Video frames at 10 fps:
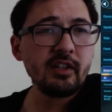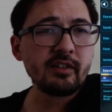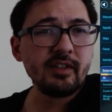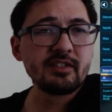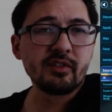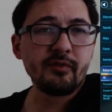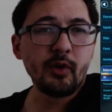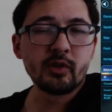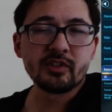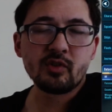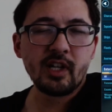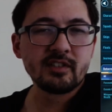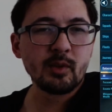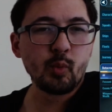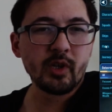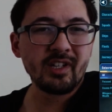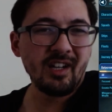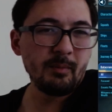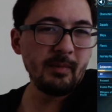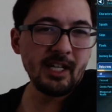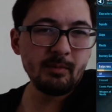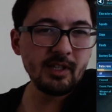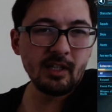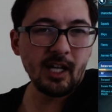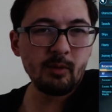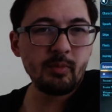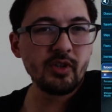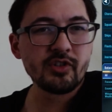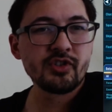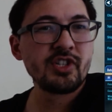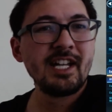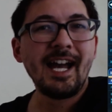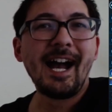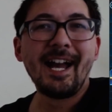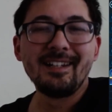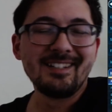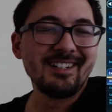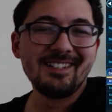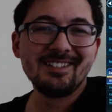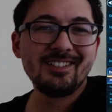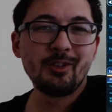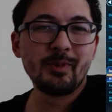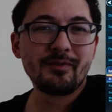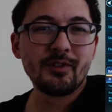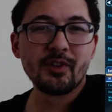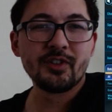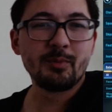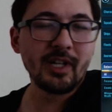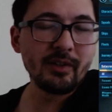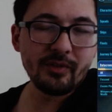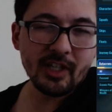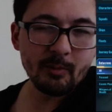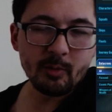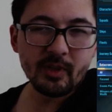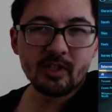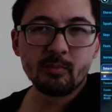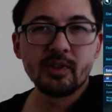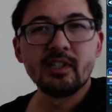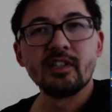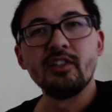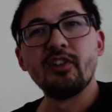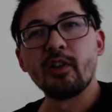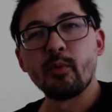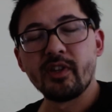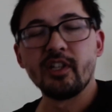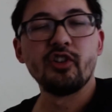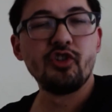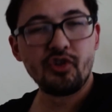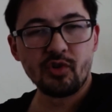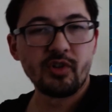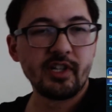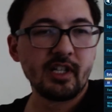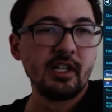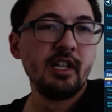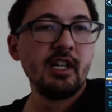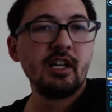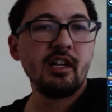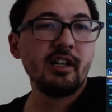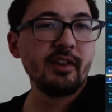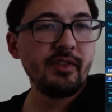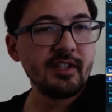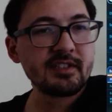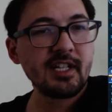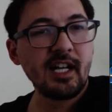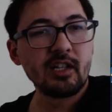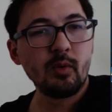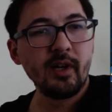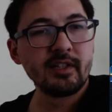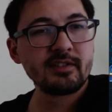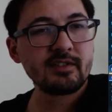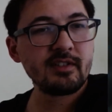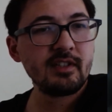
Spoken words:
These are the focus Crons I'm working on. Maybe I push Iden a little bit further, but I don't think I'm going to be completely done with it during this Conquest.